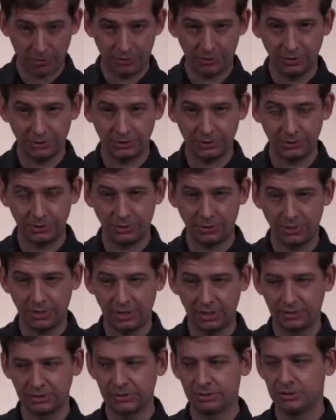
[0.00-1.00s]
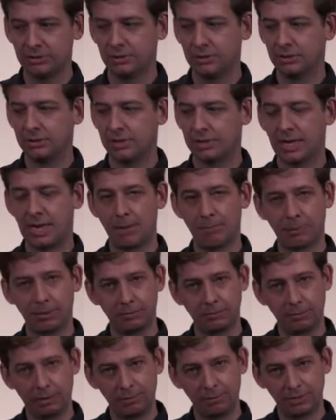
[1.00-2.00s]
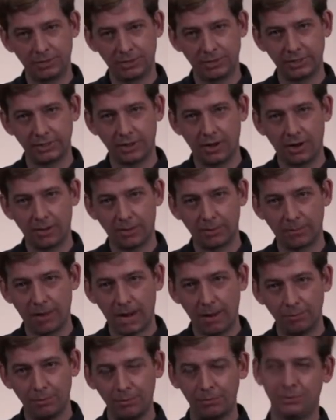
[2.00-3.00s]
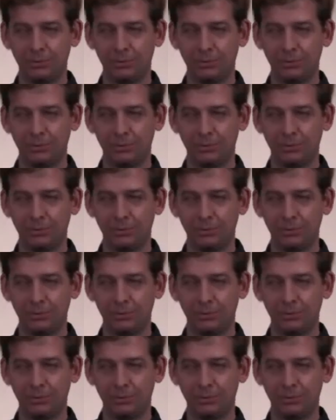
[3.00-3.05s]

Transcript: There are certain things that can't be represented on the map